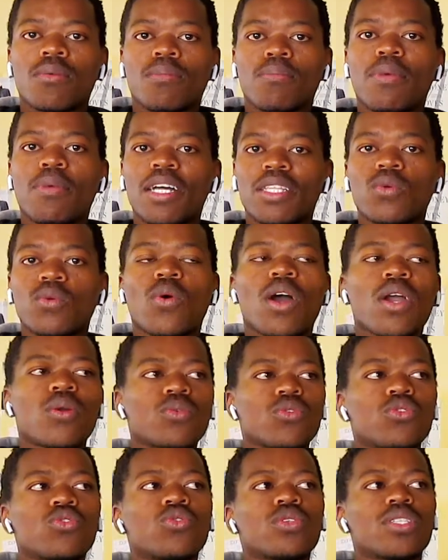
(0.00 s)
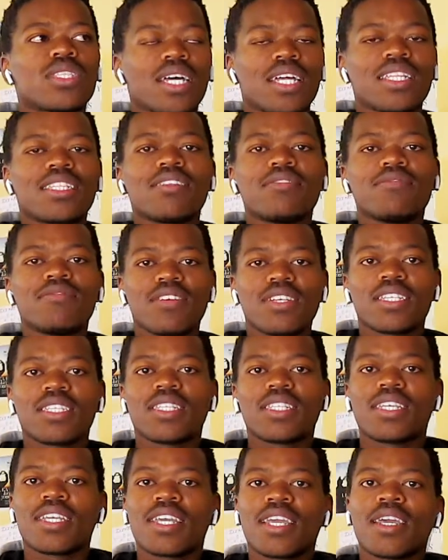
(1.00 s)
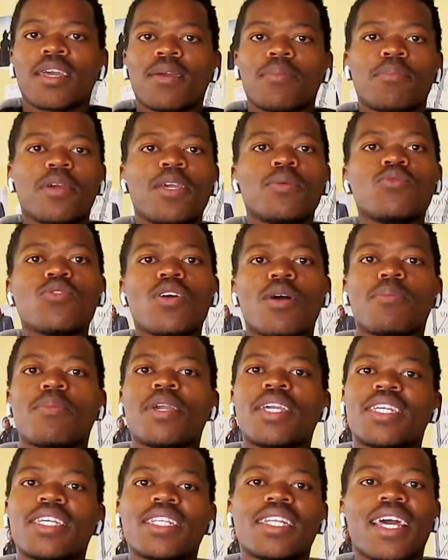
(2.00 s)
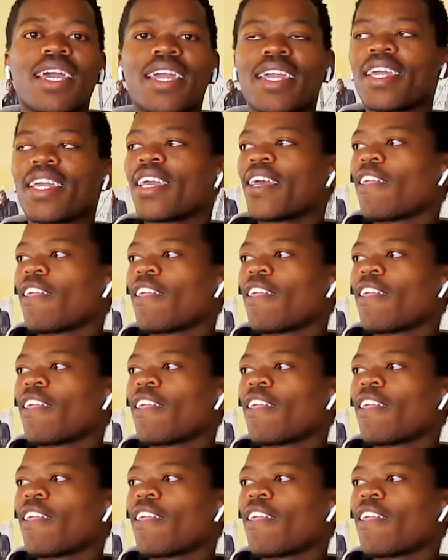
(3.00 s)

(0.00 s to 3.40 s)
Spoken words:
but why would you start investing? Maybe you are making like